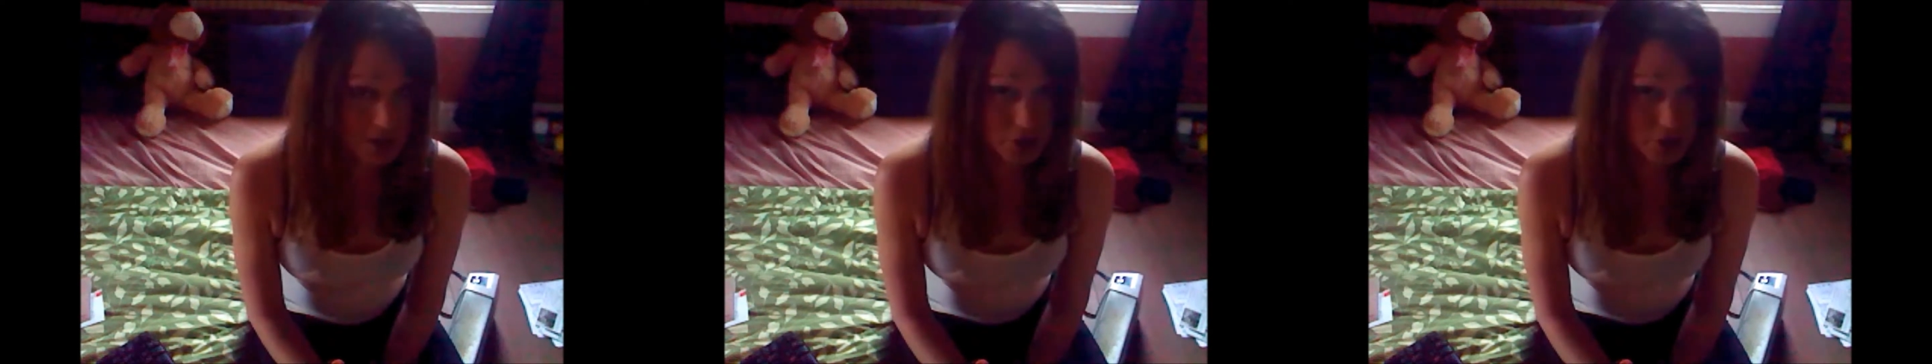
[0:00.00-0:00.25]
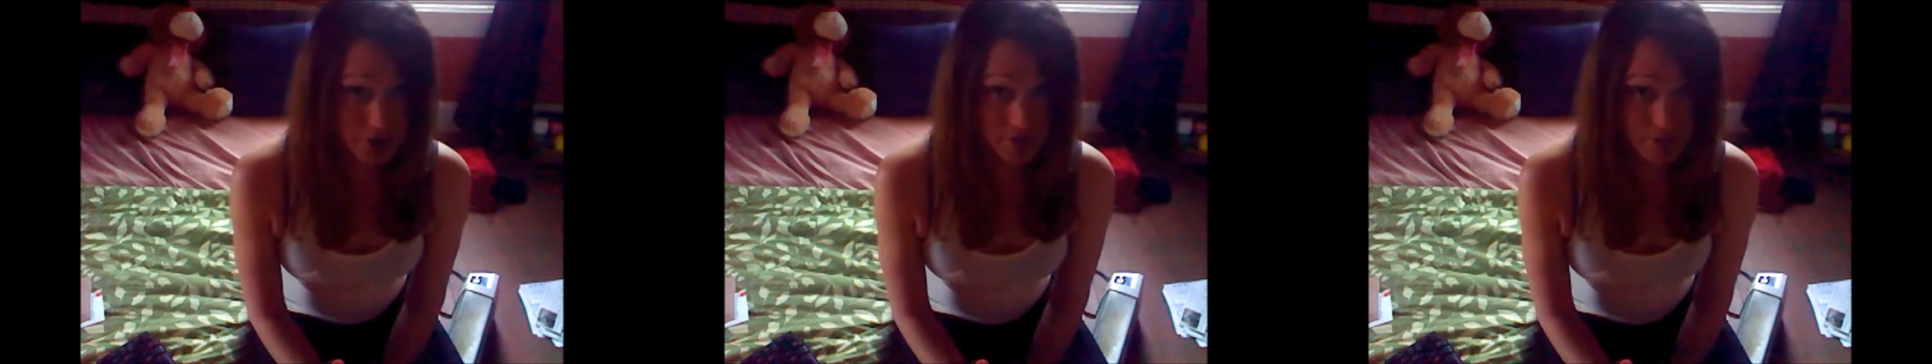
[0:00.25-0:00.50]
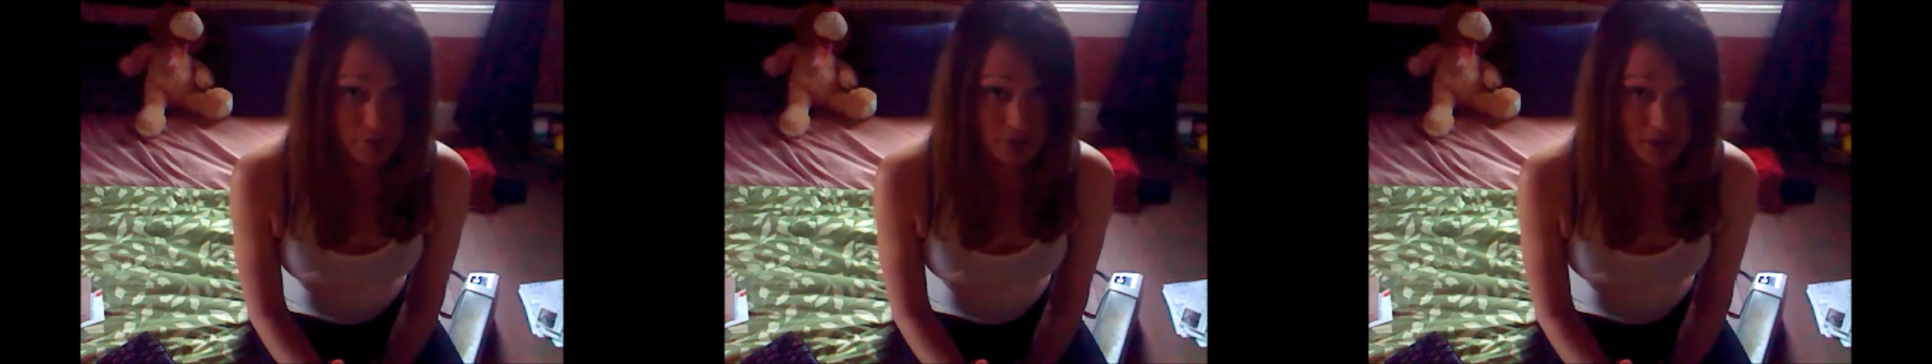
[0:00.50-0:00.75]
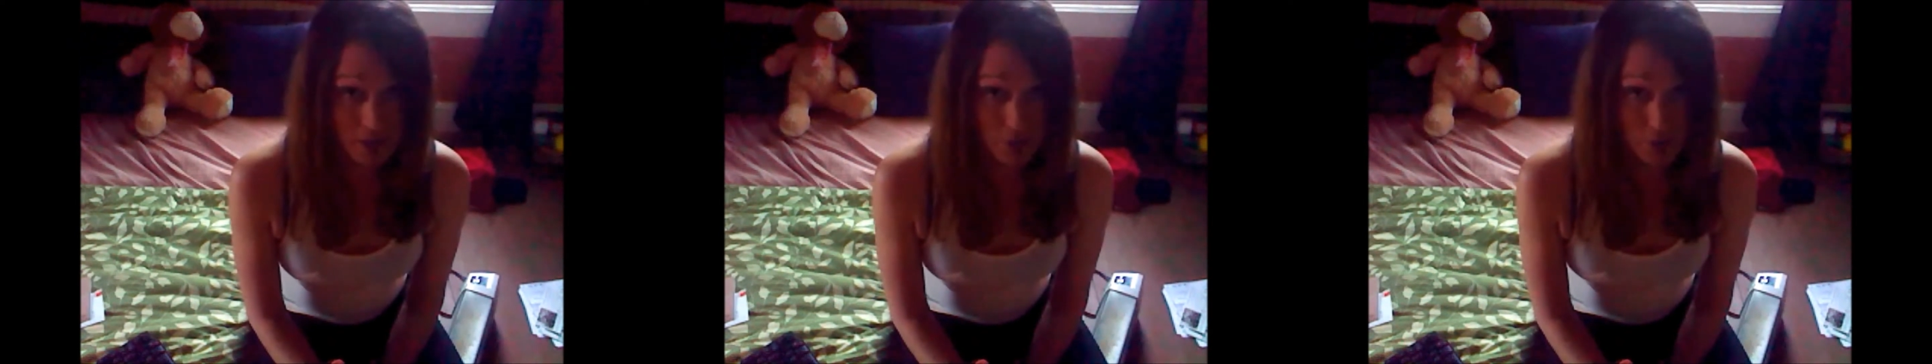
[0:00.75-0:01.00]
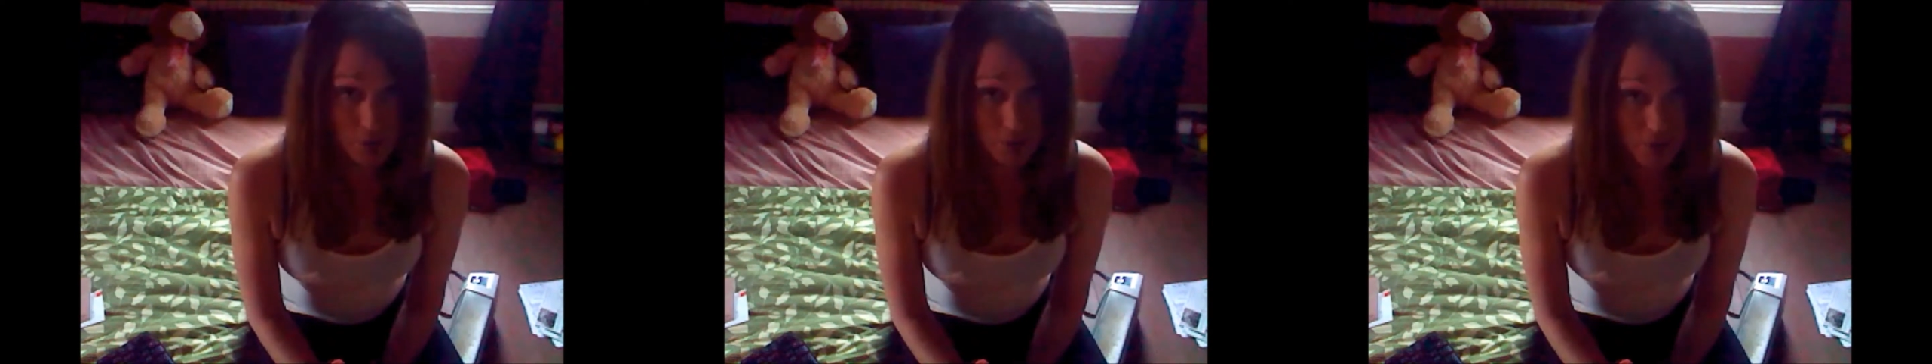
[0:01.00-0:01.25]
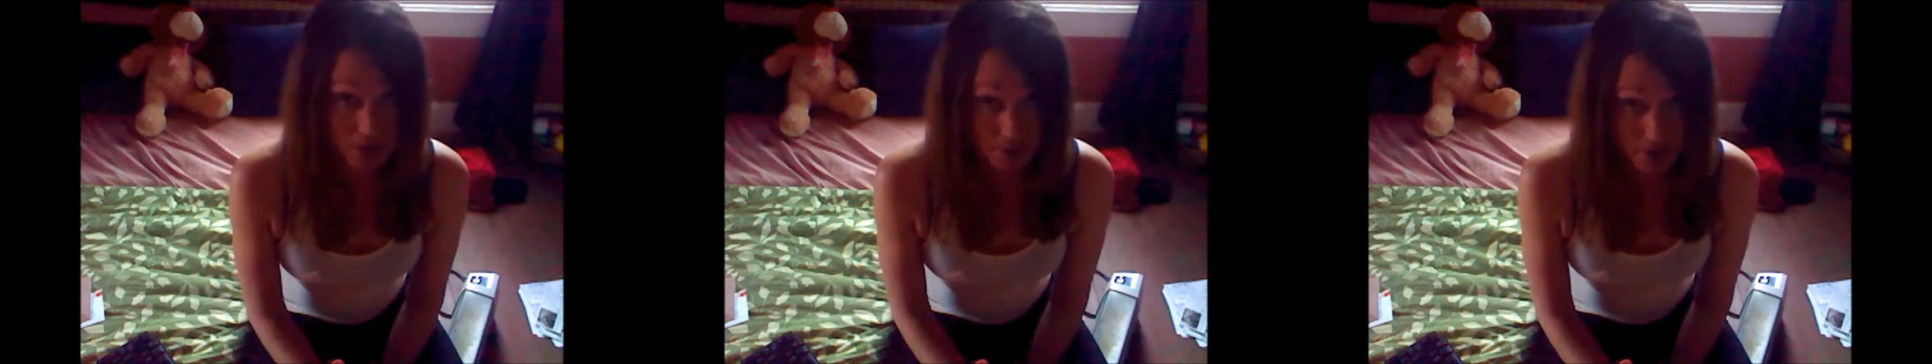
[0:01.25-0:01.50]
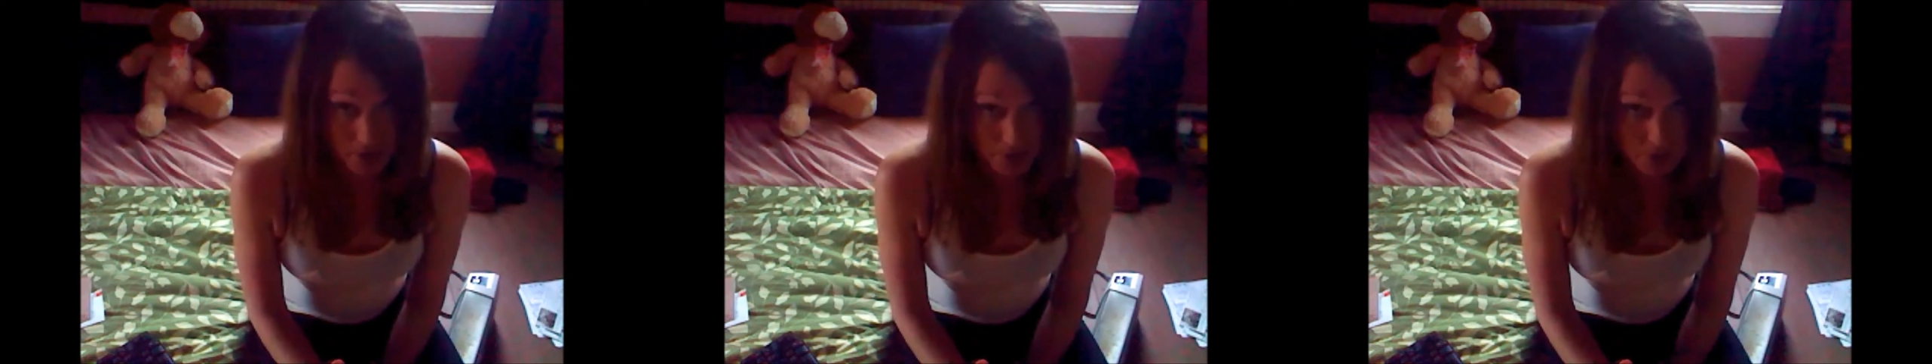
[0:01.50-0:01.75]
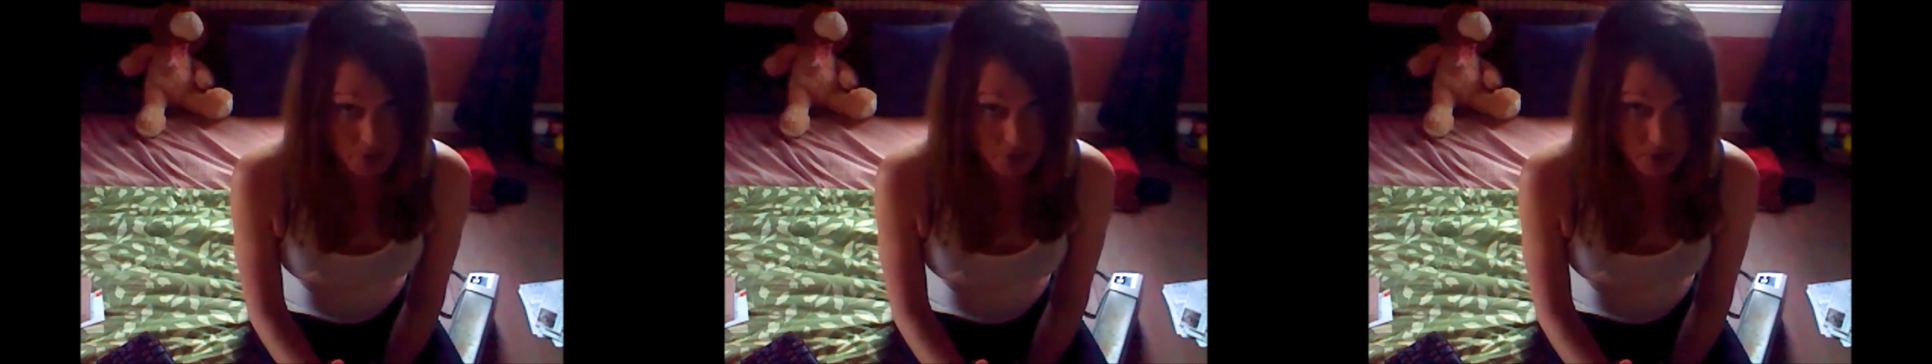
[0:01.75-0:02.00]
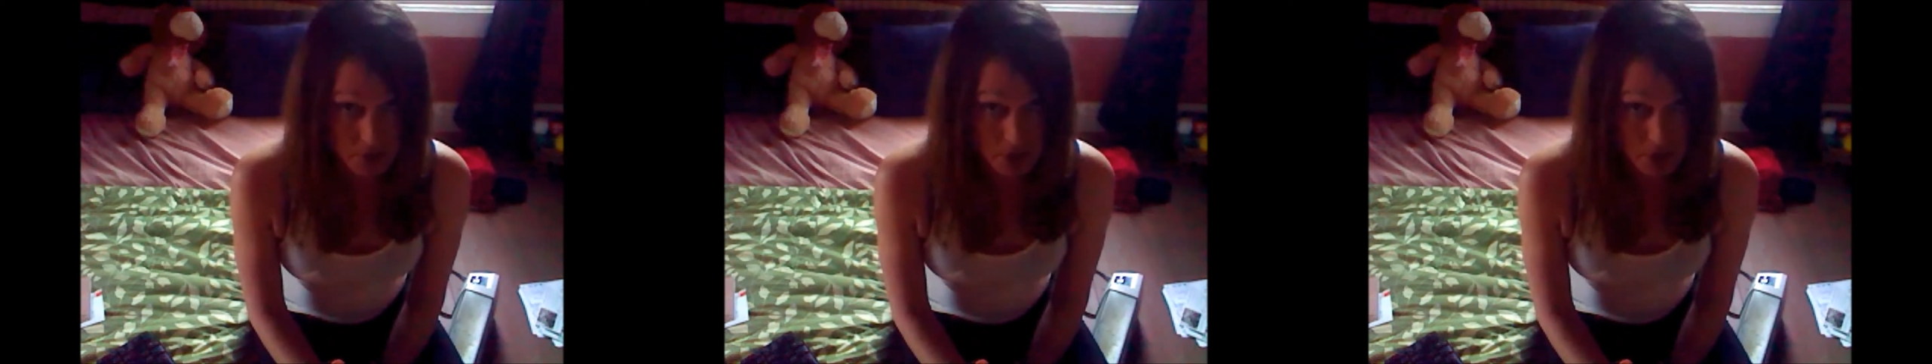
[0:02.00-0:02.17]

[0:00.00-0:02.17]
shoving me down on a bedpost.